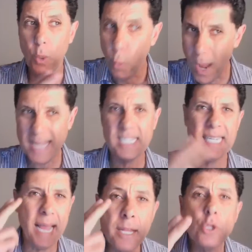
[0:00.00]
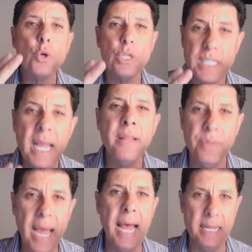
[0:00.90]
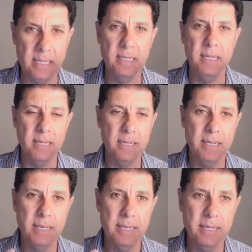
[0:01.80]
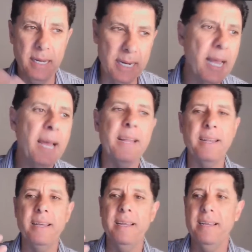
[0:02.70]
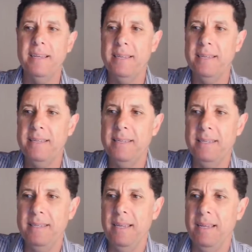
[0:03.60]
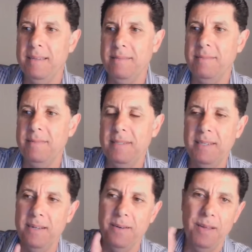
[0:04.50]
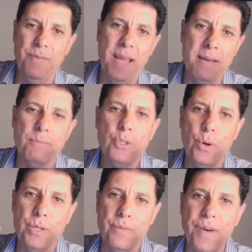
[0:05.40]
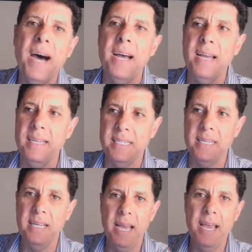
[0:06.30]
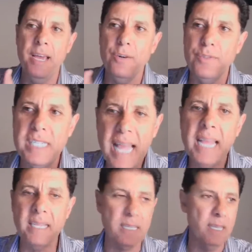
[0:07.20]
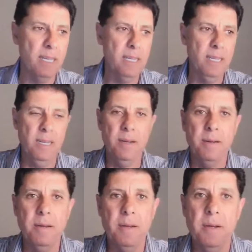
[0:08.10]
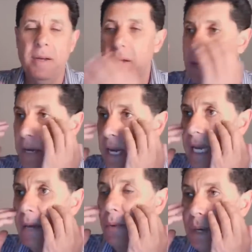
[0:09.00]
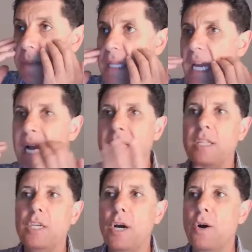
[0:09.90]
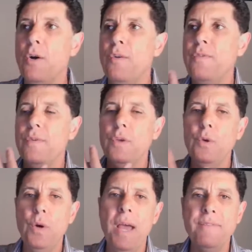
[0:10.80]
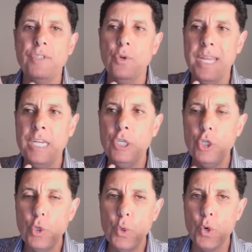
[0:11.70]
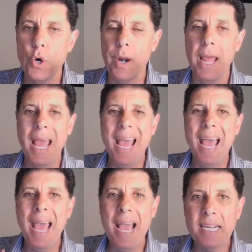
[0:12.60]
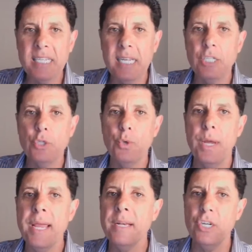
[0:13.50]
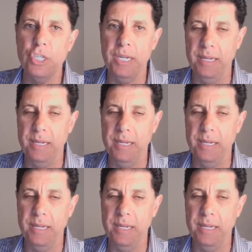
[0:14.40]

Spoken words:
the West understand that. And again, uh, if I am to advise a head of state, you know, it would be the idea of you have to ensure access to energy.